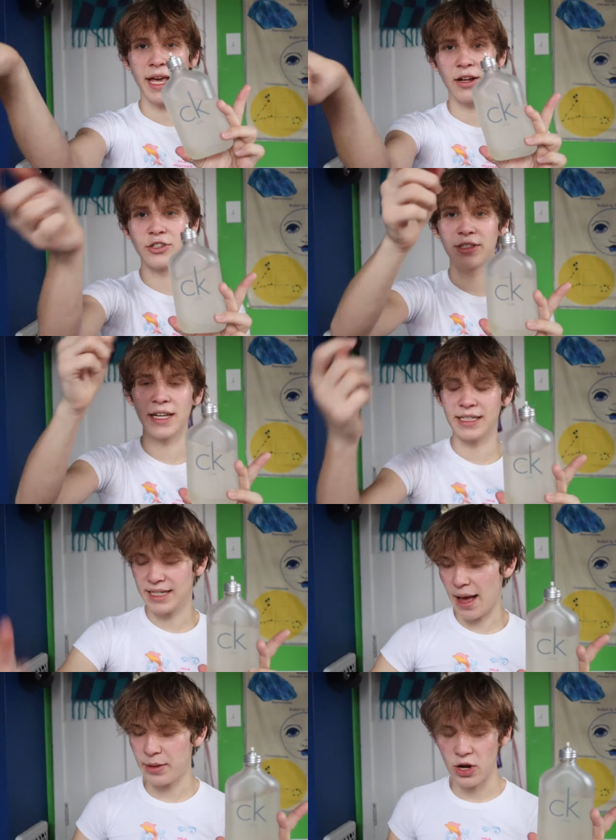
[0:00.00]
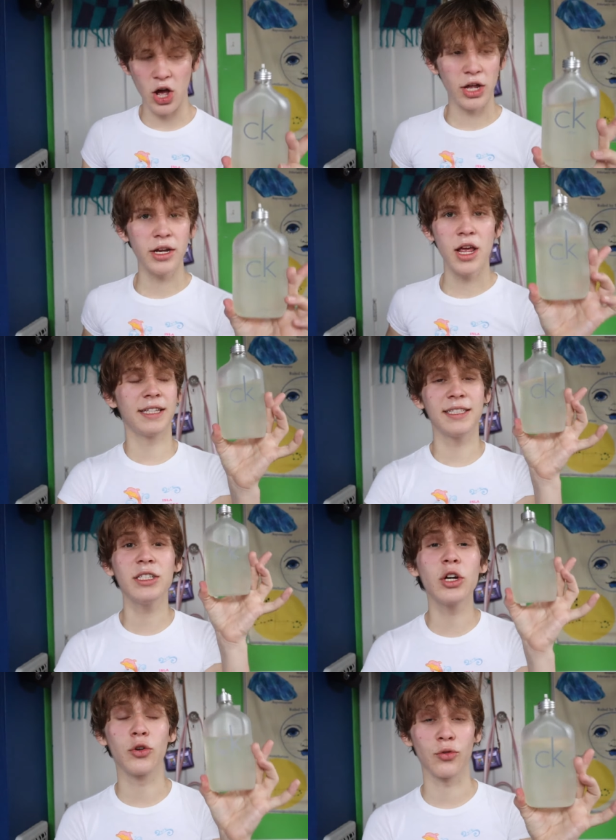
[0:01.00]
And I'll just like dab it on. This
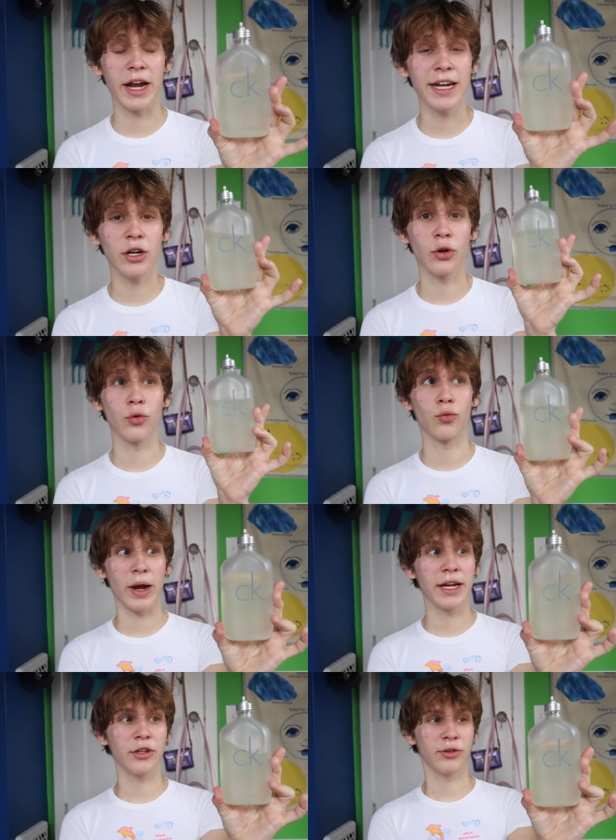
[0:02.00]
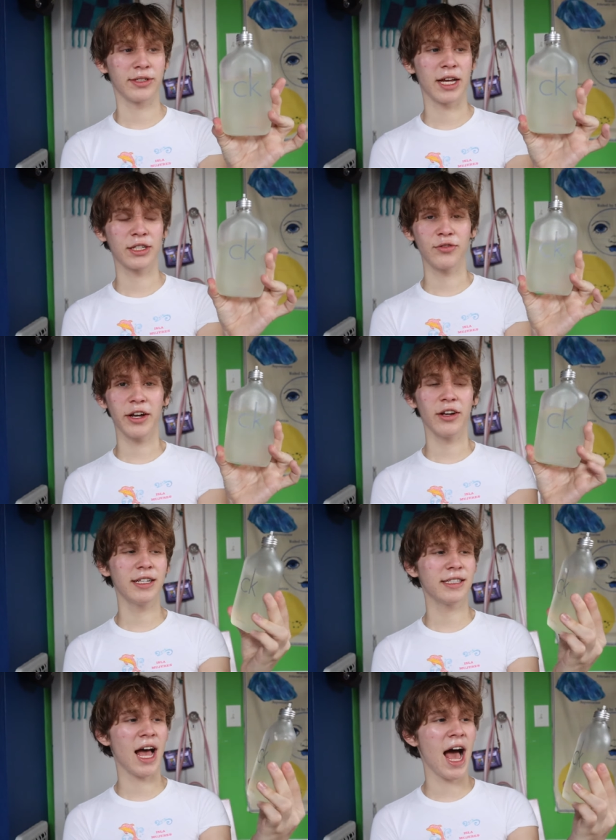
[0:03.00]
is a great, great unisex
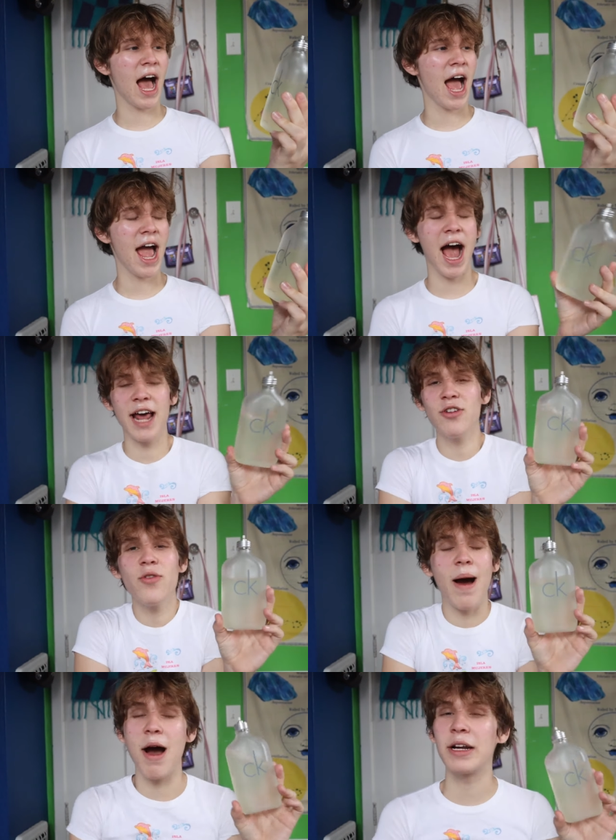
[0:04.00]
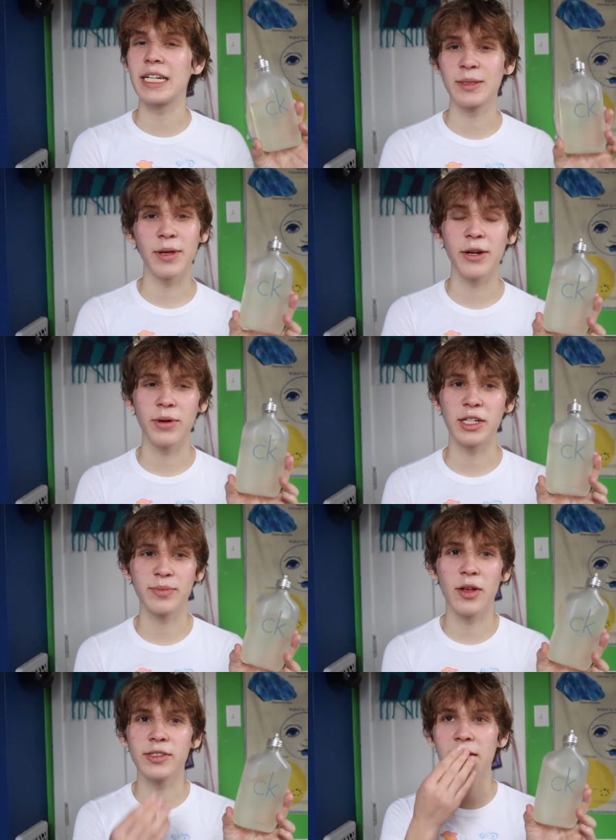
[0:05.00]
fragrance. I, I don't know how to explain what it
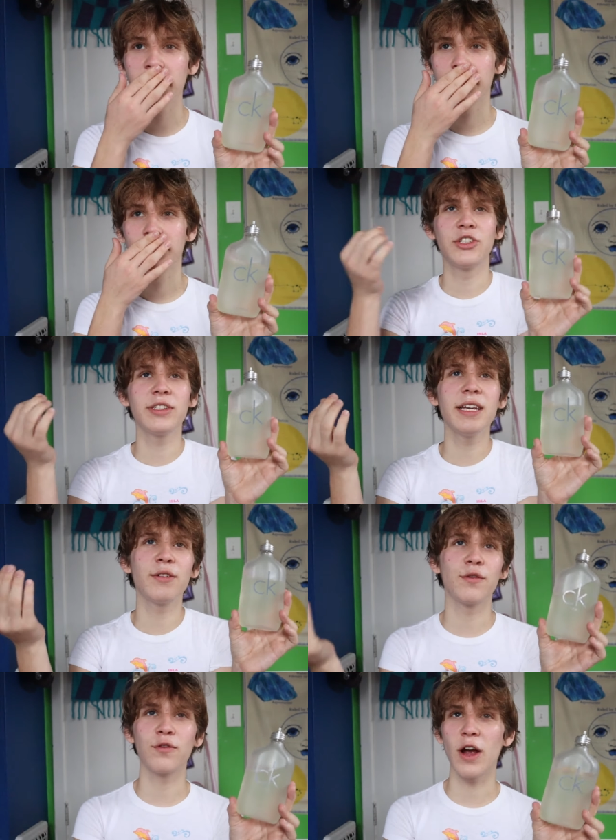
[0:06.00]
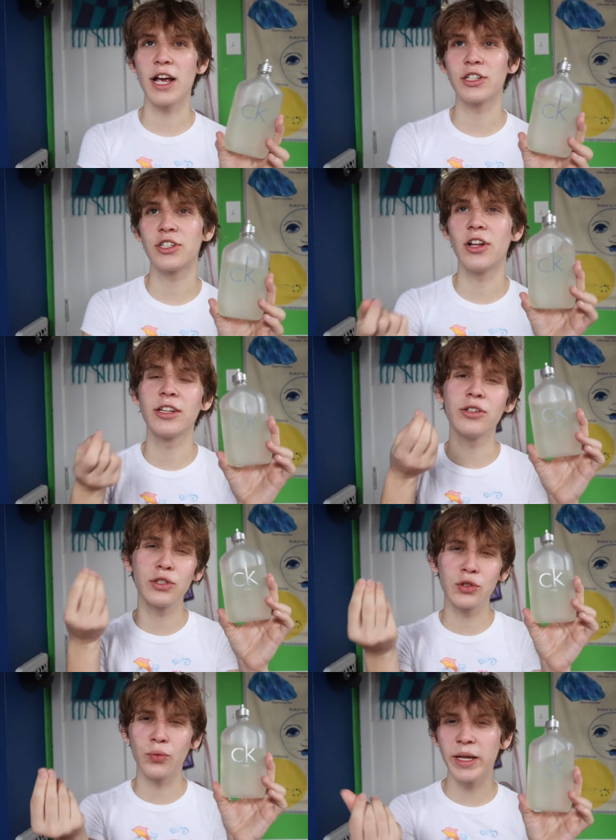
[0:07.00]
smells like. It's just like fresh, a little
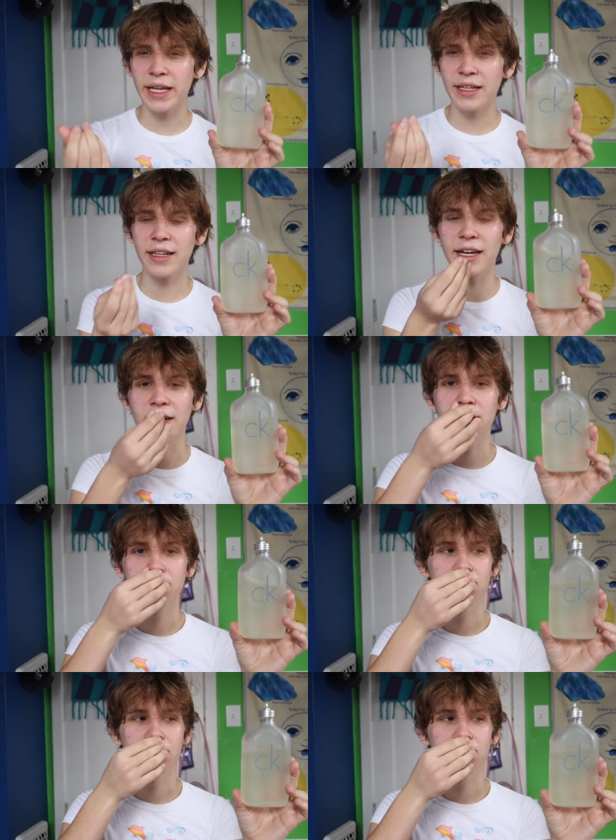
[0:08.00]
sweet, like